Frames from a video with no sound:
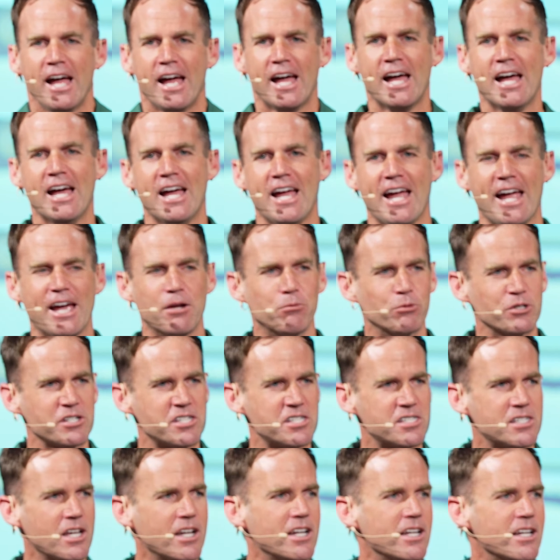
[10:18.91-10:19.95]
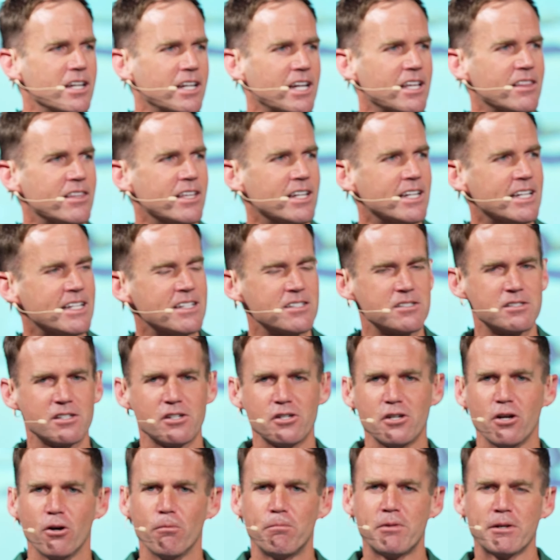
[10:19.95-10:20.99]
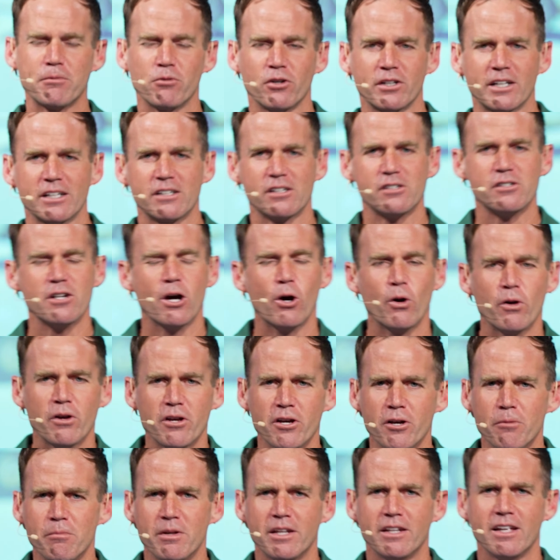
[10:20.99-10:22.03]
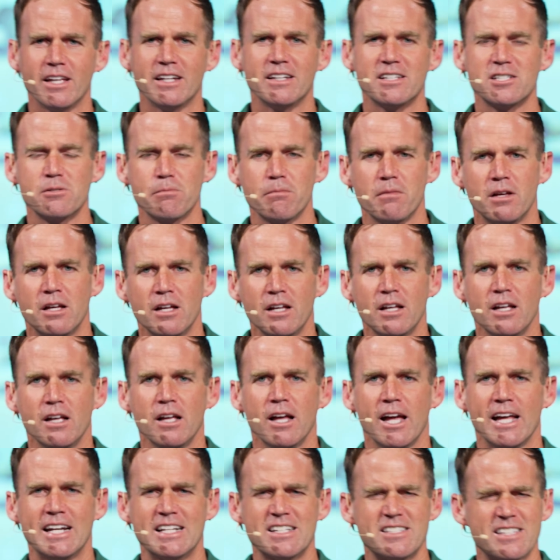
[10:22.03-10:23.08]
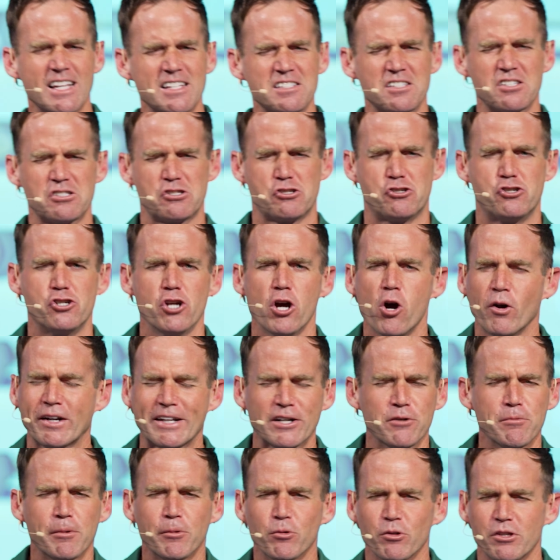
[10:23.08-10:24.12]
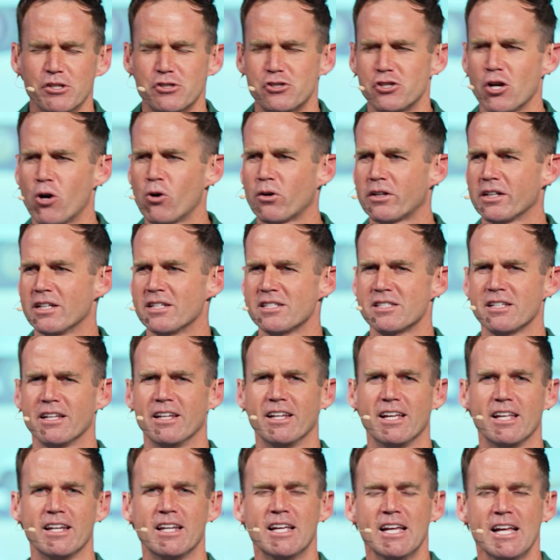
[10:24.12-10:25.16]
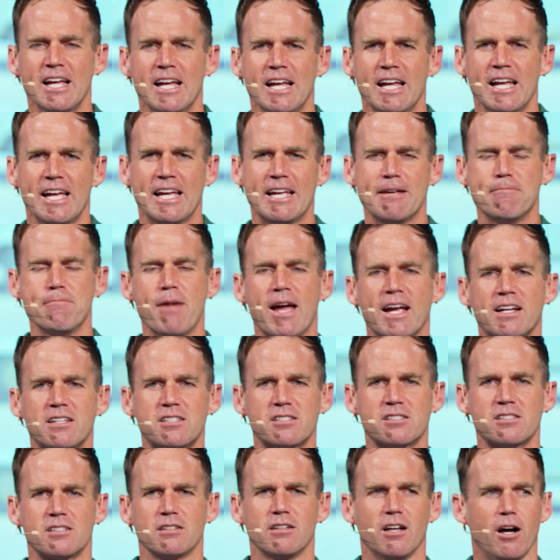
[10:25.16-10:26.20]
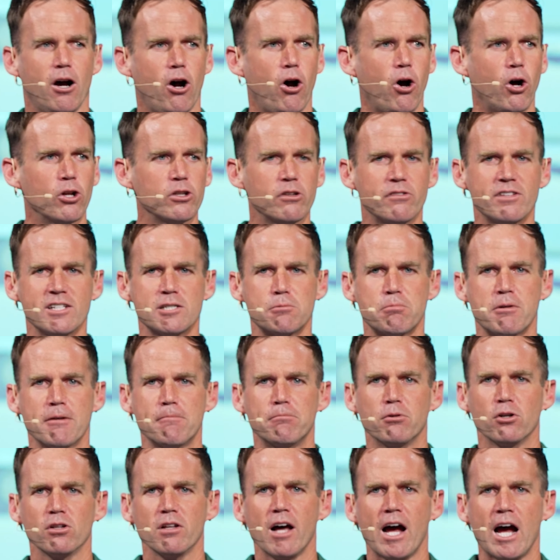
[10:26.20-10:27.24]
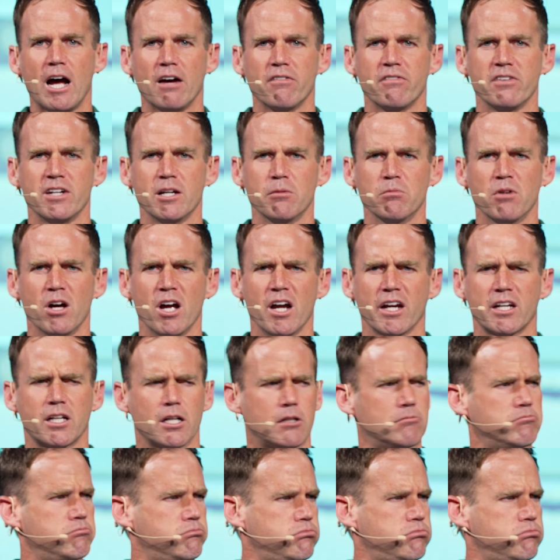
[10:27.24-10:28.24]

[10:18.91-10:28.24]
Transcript: and we're sitting and then he's, you know, people are getting to know him and, and he's, and he says this joke. I don't remember what the joke is. And he makes all of these people laugh. And I'm like,